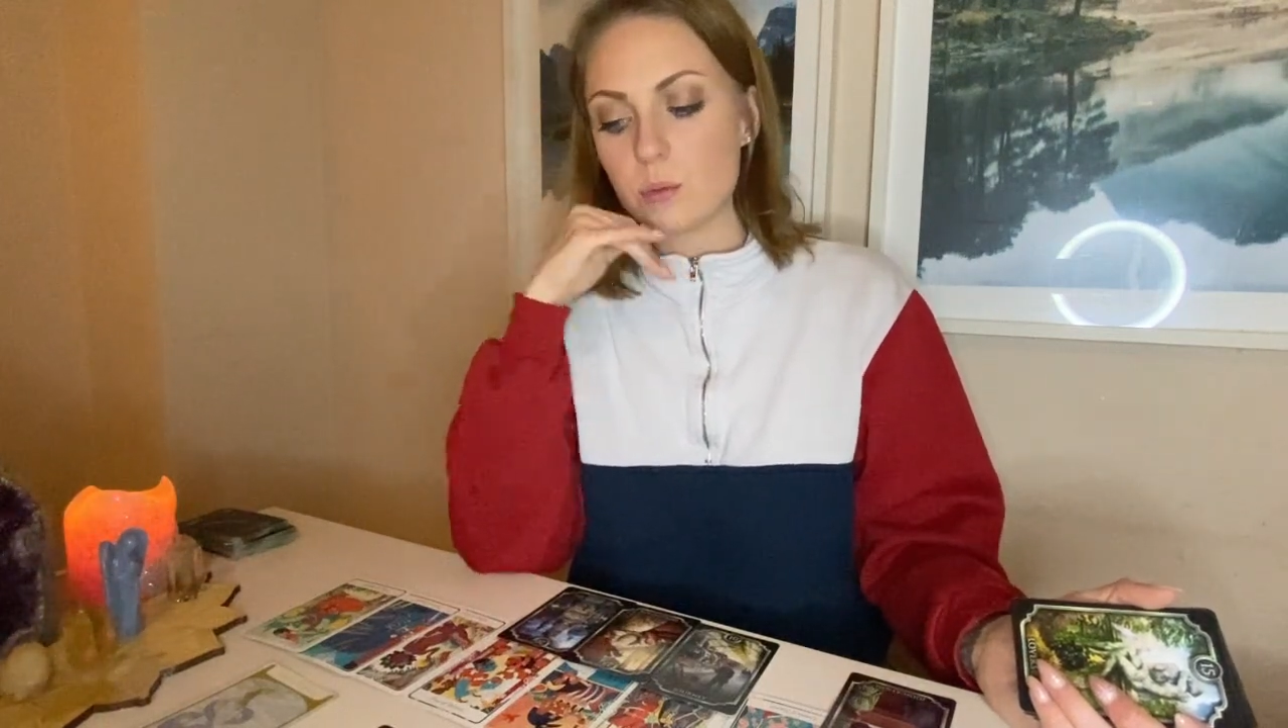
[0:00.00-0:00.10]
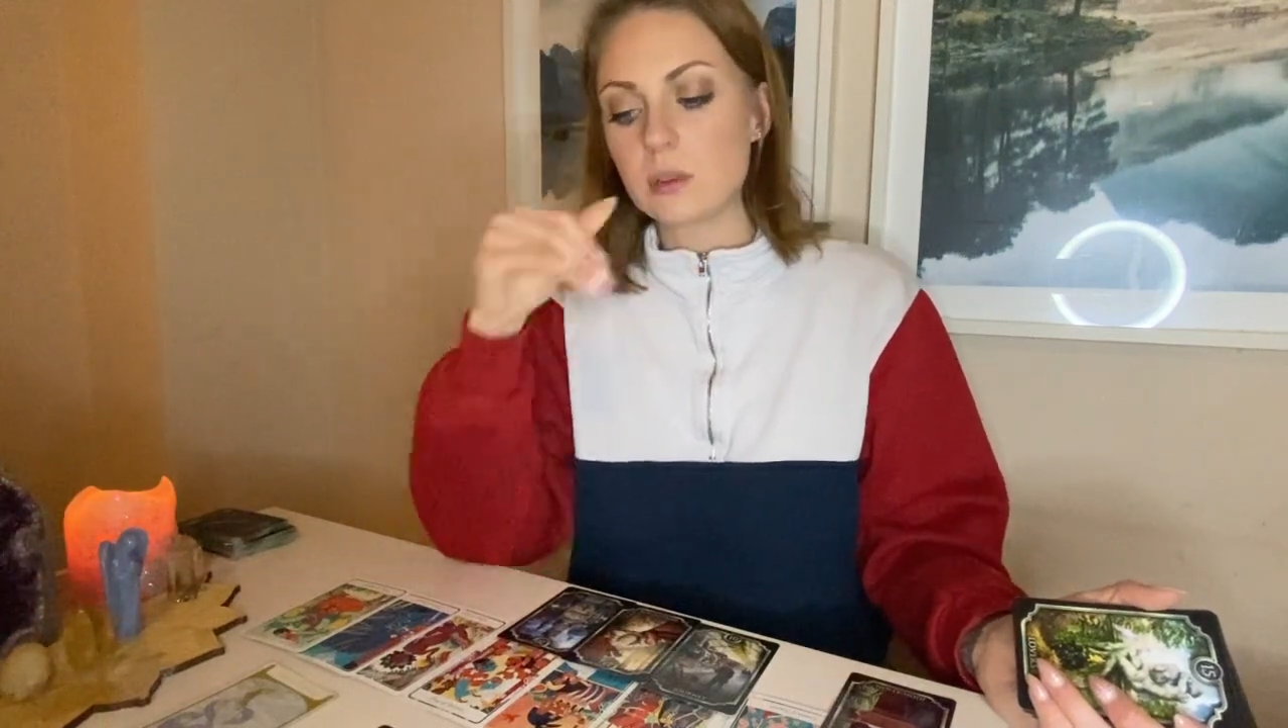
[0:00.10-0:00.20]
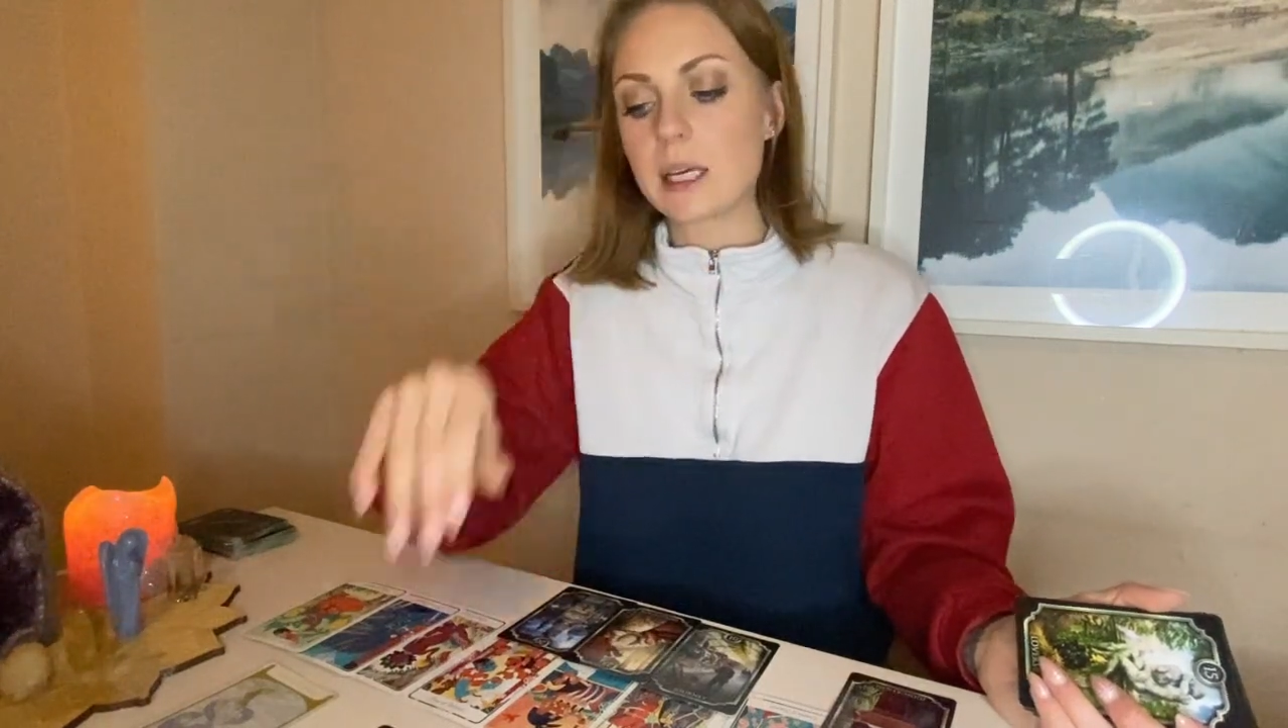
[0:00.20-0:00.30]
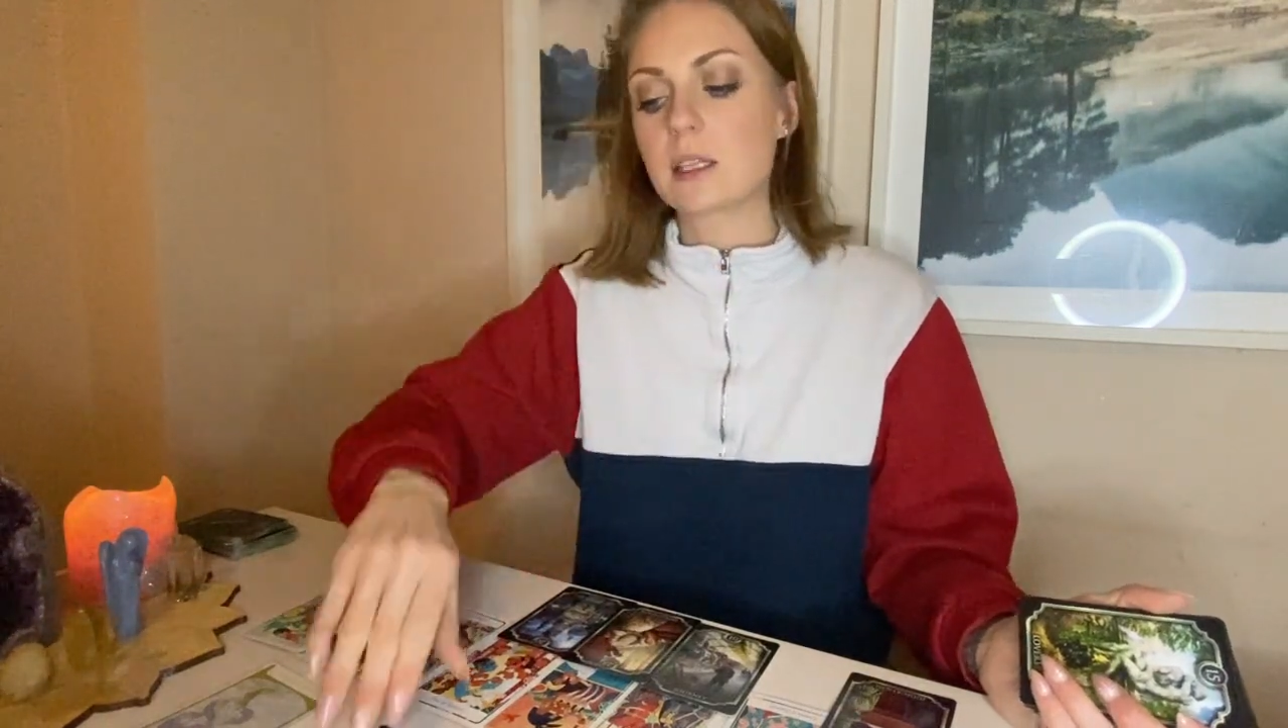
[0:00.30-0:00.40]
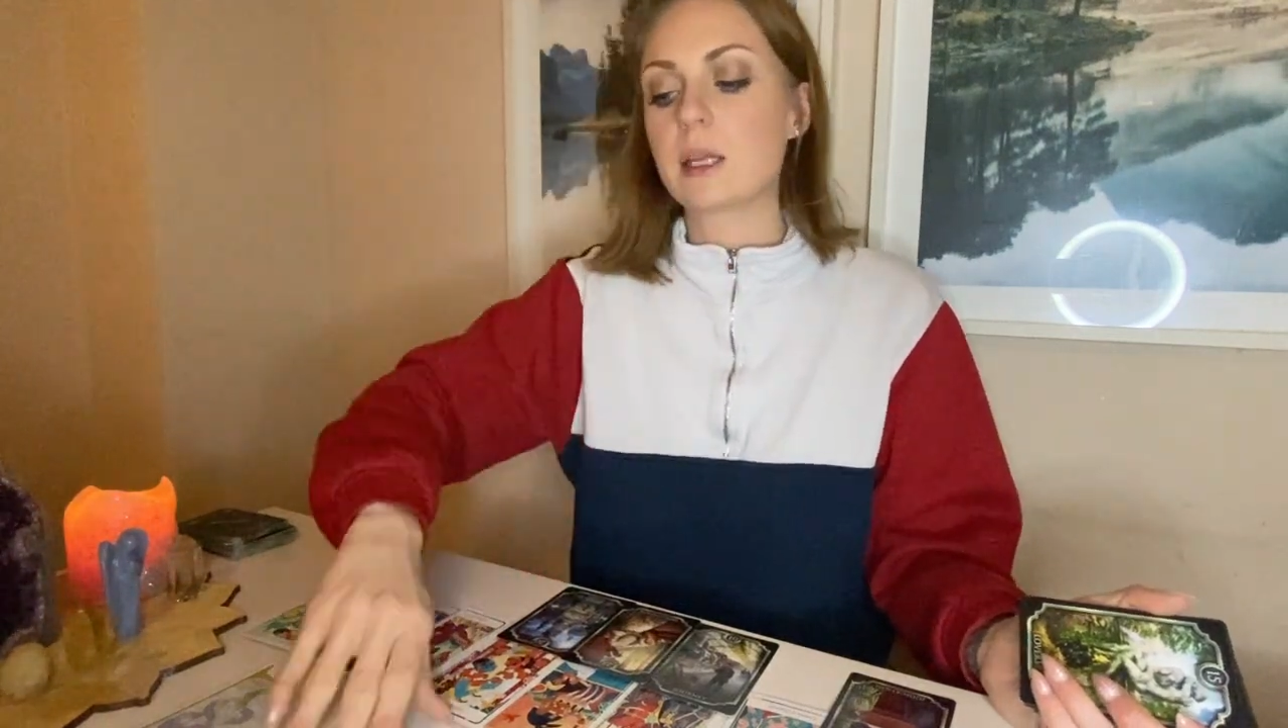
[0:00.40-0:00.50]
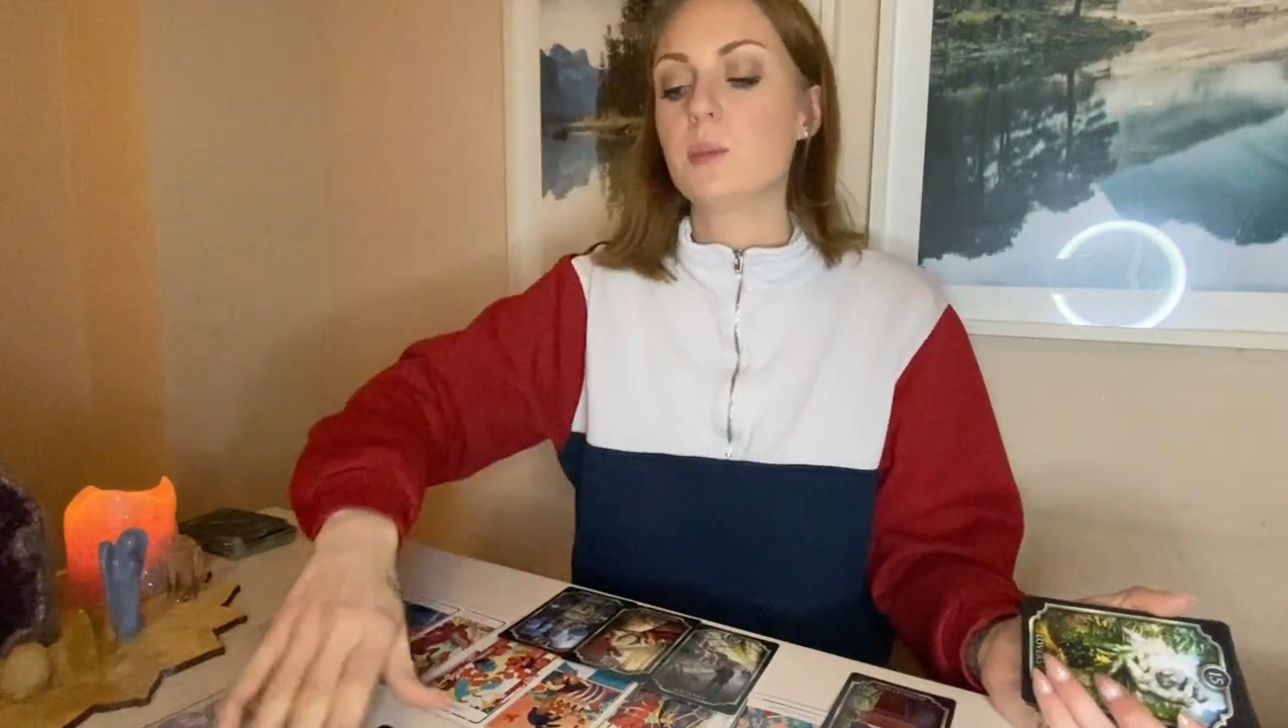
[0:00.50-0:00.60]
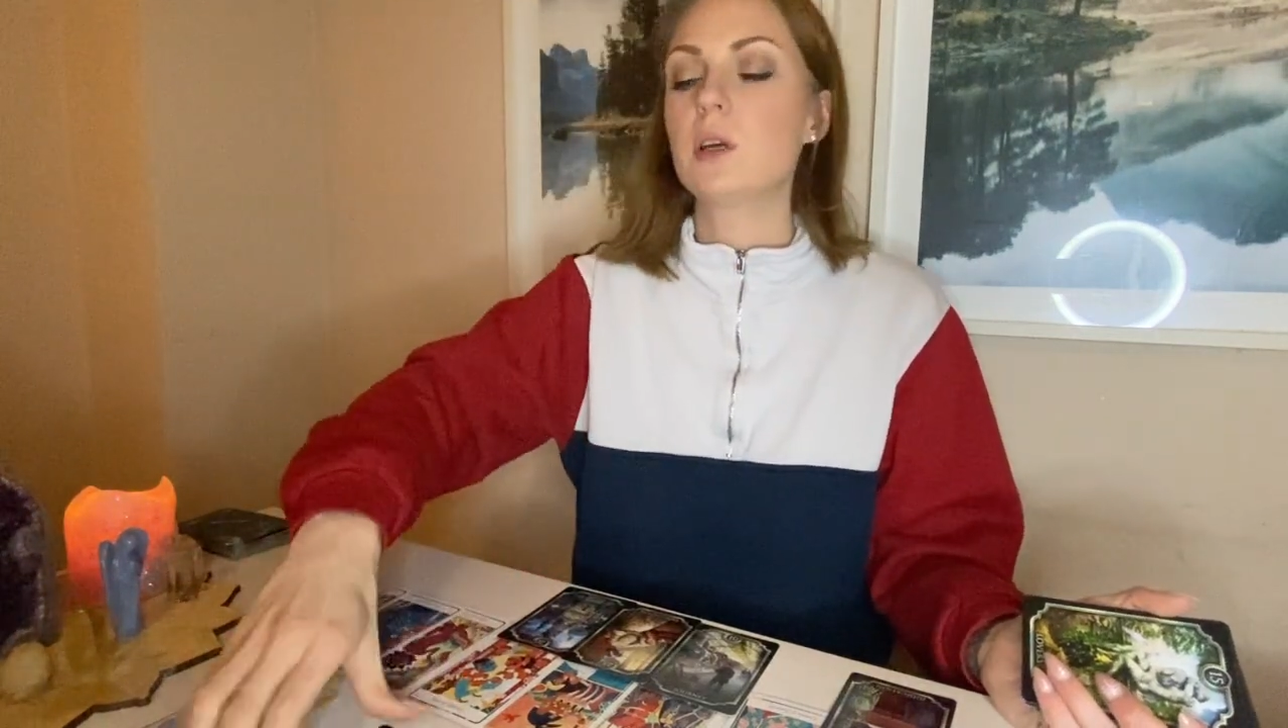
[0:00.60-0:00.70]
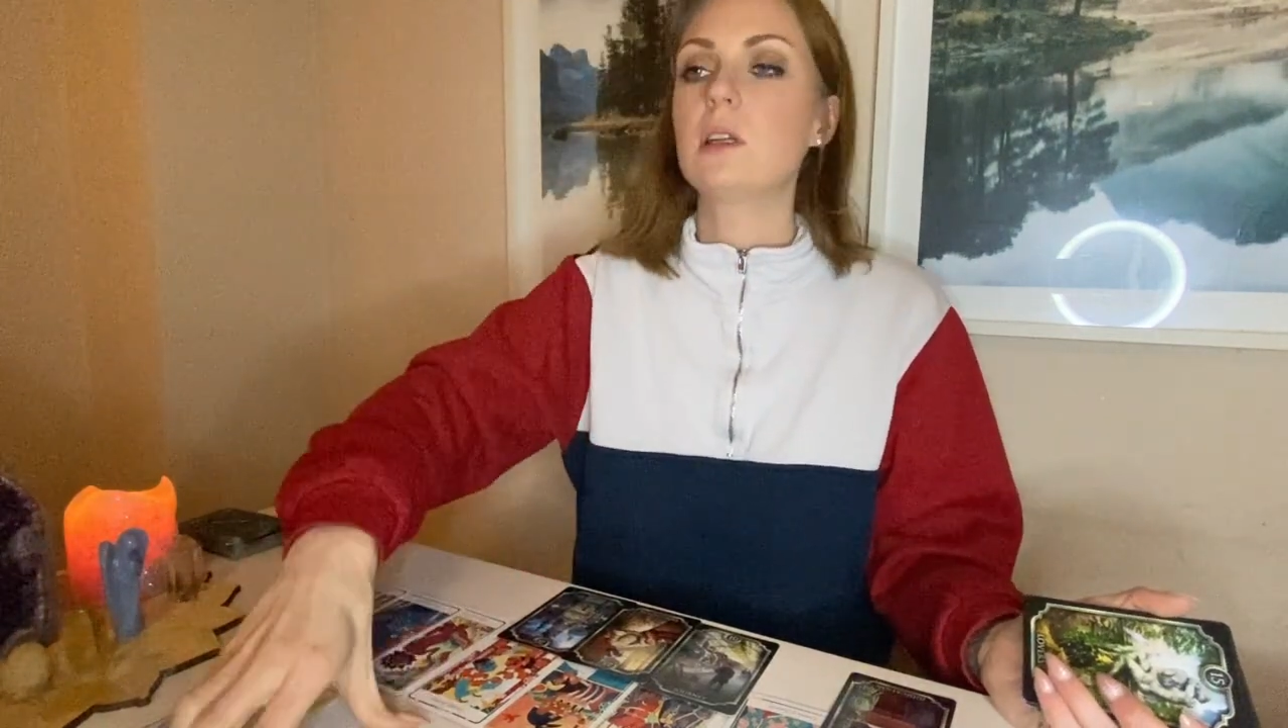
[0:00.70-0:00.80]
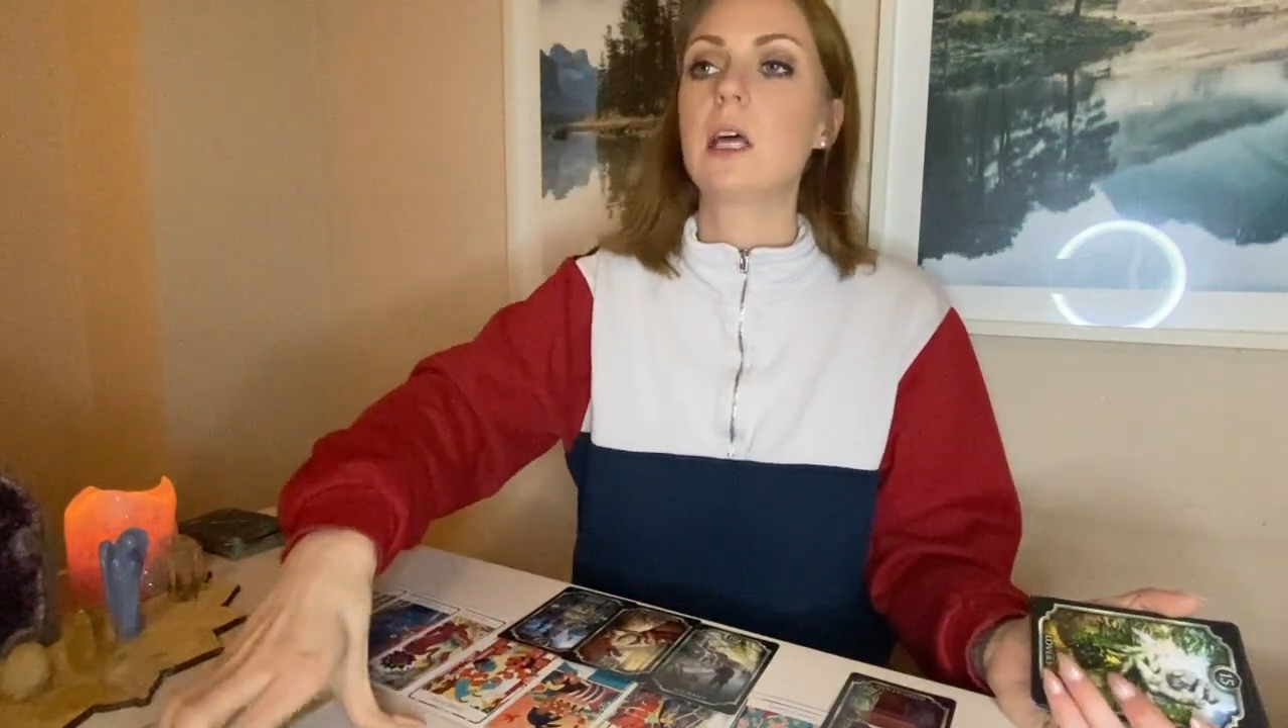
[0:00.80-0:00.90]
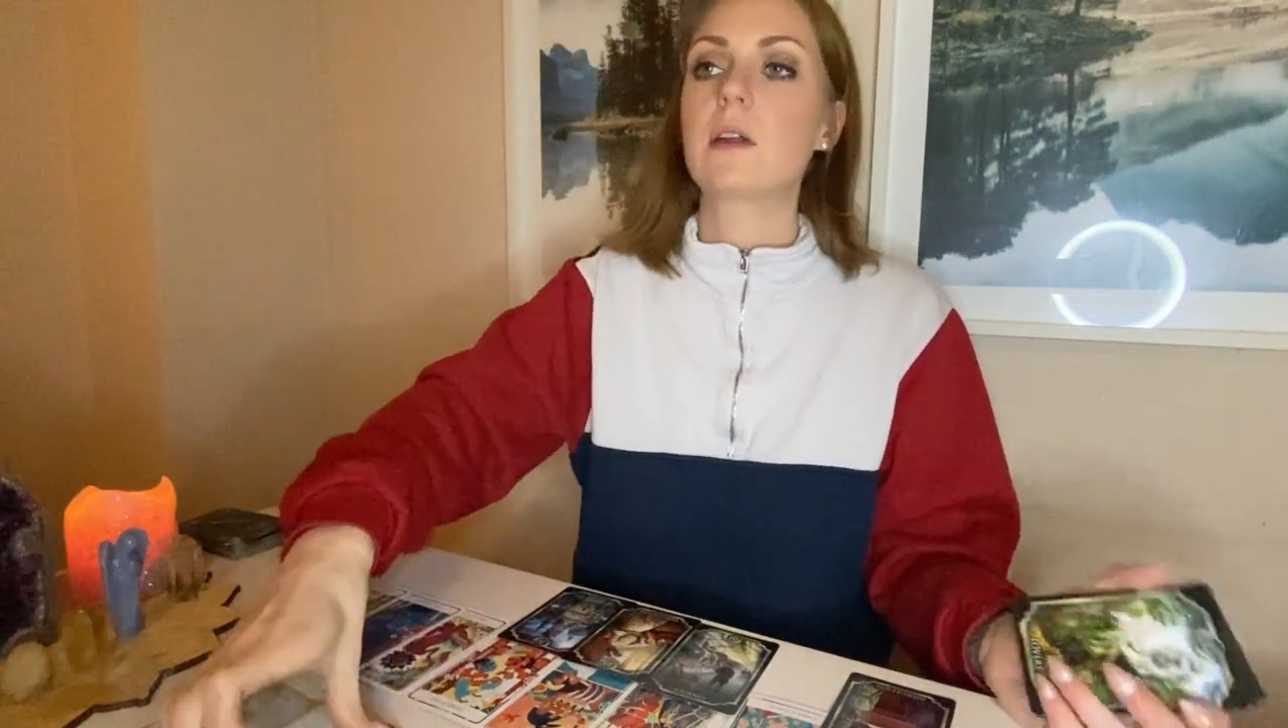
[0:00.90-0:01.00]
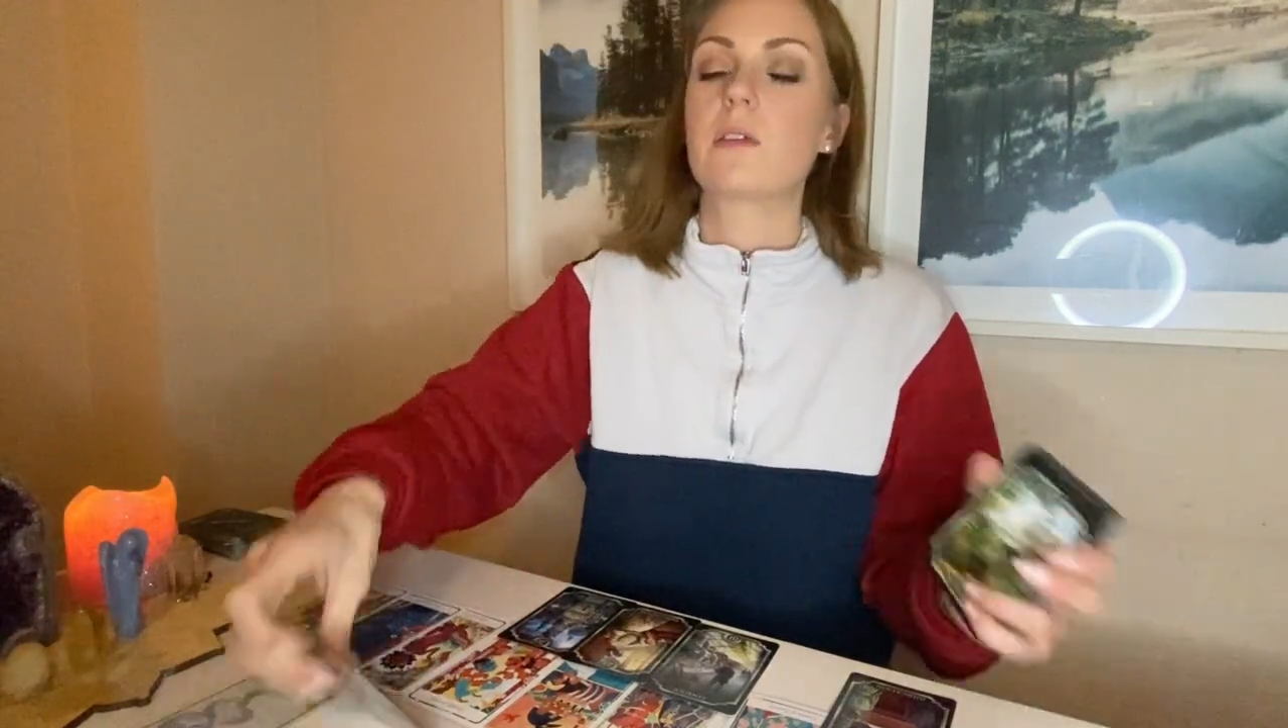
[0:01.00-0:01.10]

like, they put a lot of